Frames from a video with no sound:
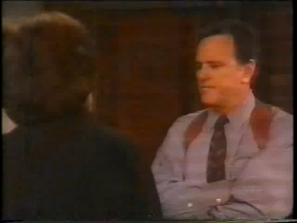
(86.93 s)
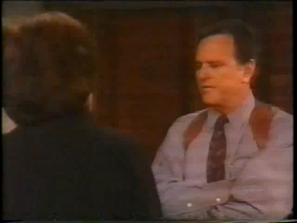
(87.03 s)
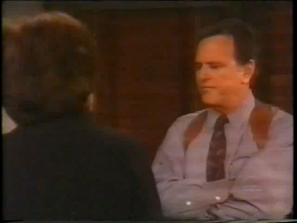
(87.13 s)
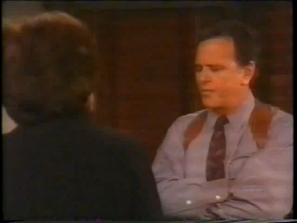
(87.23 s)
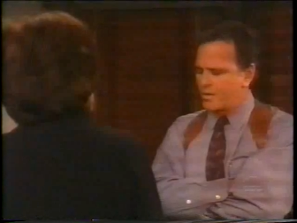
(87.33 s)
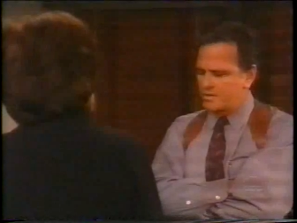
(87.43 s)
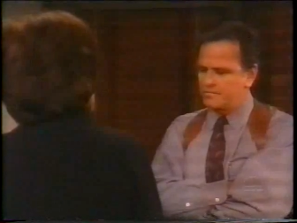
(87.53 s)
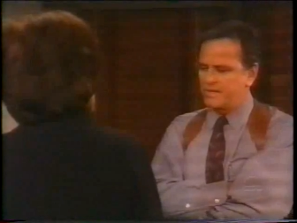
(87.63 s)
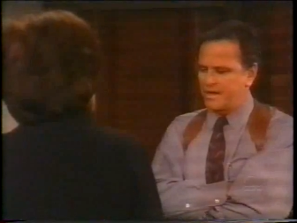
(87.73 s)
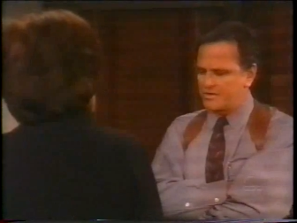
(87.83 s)
If the four
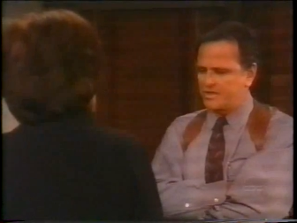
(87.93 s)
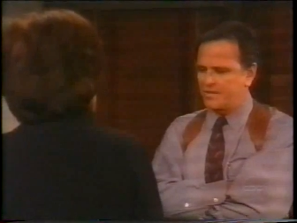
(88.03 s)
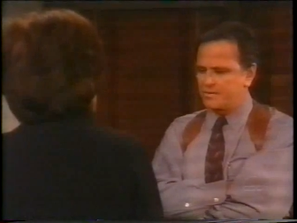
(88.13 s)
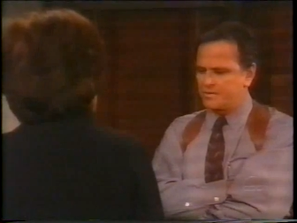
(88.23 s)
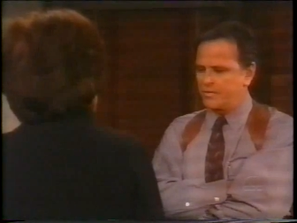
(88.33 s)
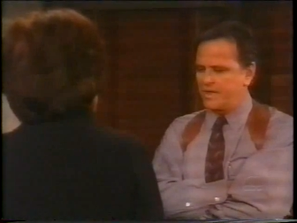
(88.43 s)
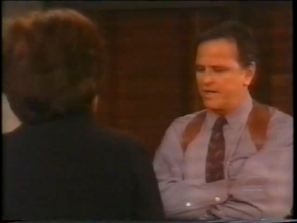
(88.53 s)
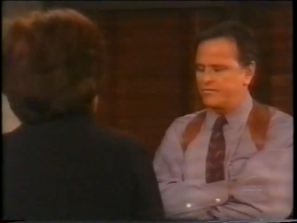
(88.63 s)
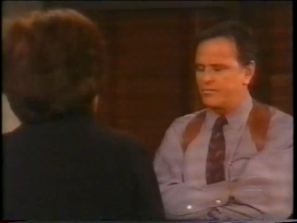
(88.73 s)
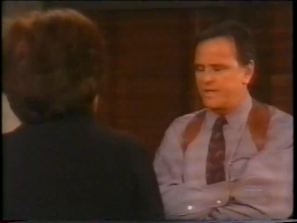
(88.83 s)
hair samples that we
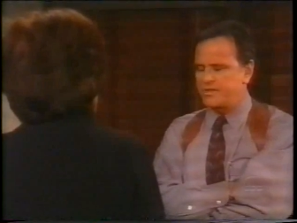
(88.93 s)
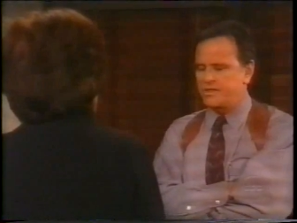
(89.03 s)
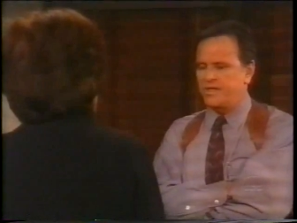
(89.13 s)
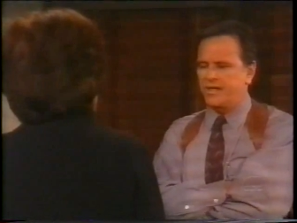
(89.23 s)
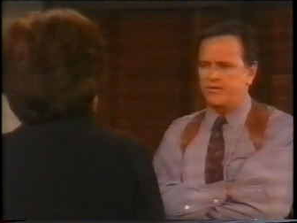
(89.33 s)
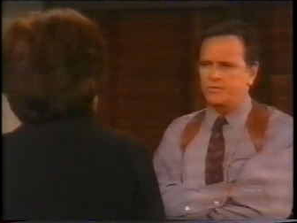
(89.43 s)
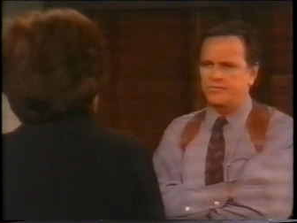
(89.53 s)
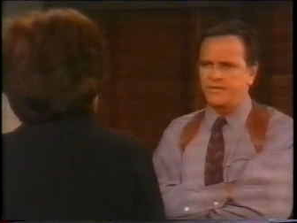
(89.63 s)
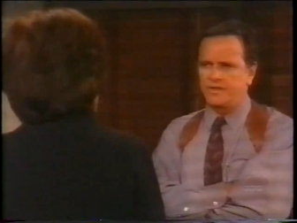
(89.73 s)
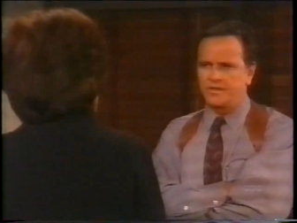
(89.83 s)
have don't match the hair that was
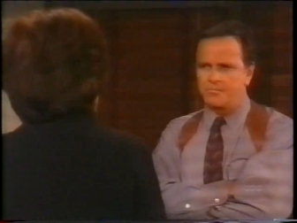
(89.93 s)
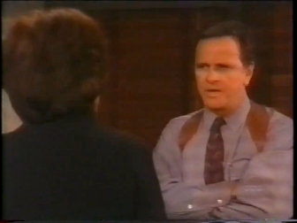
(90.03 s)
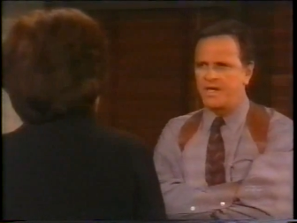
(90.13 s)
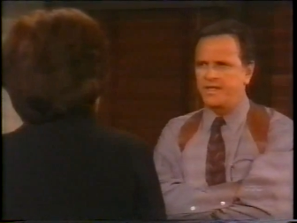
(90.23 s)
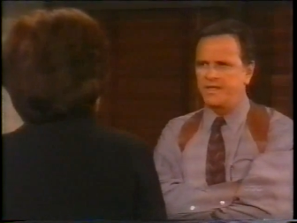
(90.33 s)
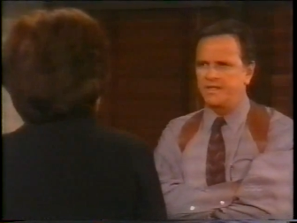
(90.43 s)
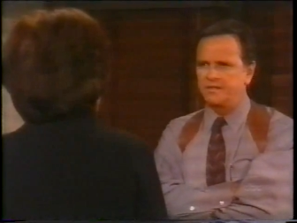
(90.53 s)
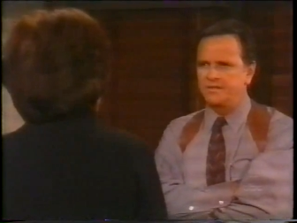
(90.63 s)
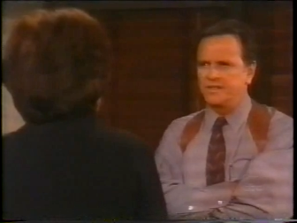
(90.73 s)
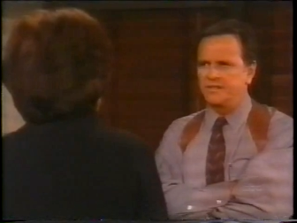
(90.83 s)
found on the body,
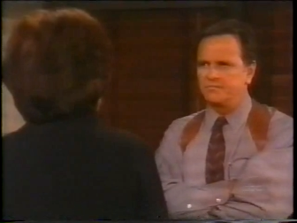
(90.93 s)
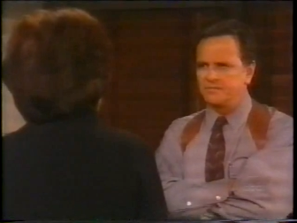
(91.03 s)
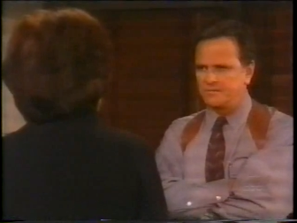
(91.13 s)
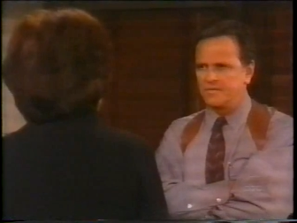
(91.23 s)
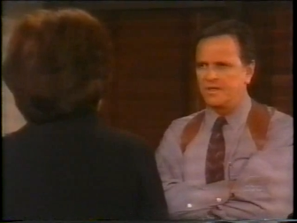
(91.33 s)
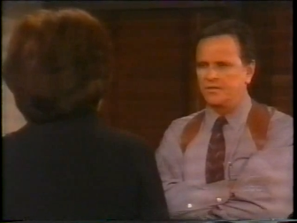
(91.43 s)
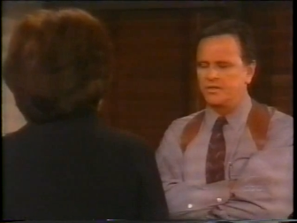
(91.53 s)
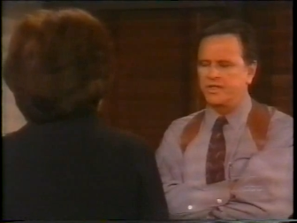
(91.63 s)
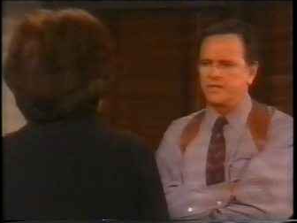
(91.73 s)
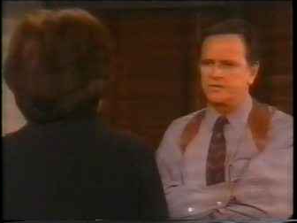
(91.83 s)
then I'll
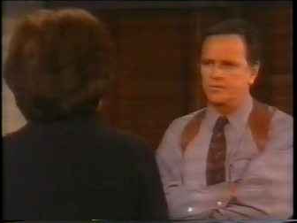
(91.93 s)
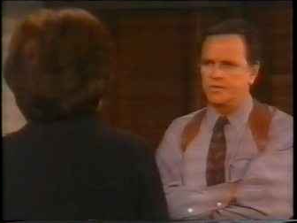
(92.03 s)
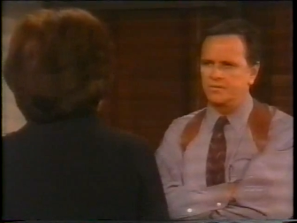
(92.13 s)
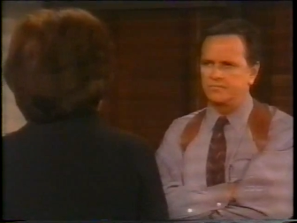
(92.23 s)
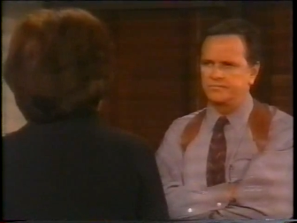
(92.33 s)
look elsewhere.